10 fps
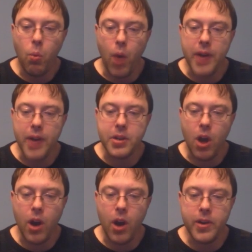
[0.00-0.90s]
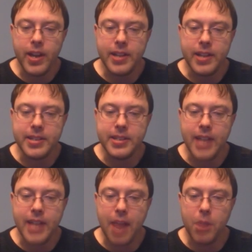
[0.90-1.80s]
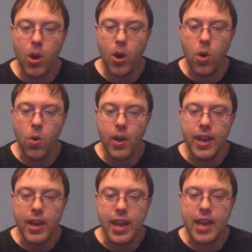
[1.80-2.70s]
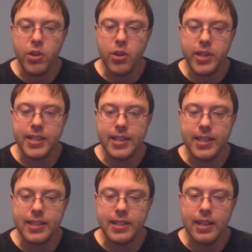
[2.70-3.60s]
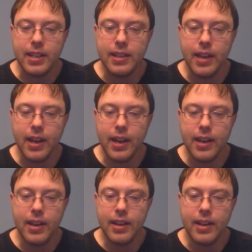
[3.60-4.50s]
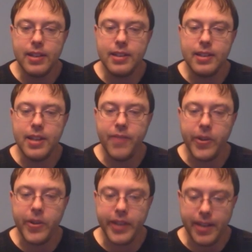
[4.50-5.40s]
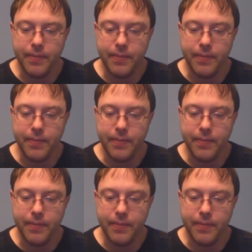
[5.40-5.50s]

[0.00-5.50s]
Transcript: One card tableau increases the difficulty.